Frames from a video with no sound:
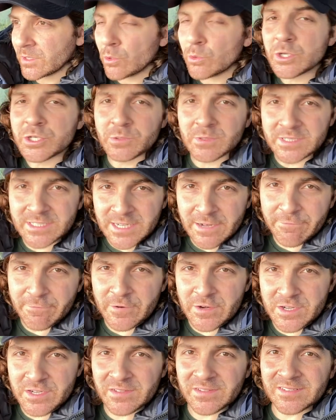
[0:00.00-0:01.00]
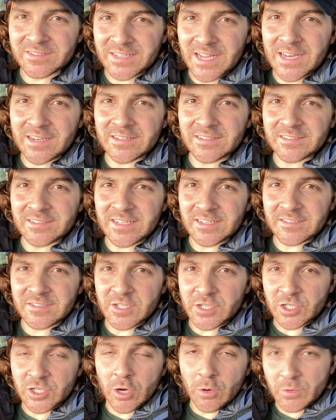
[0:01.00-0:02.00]
which were different to the standard seats
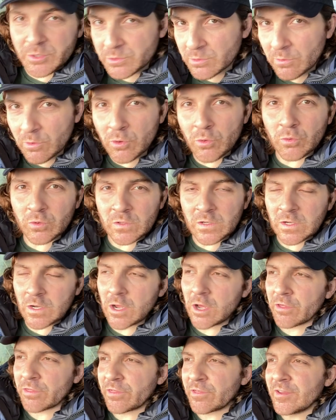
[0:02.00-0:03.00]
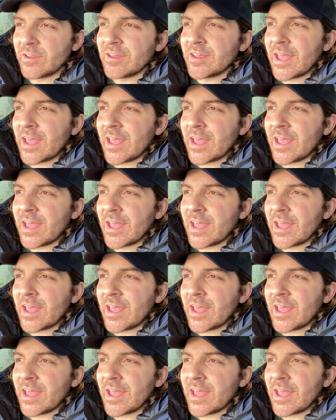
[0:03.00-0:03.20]
that you got, which were all cloth.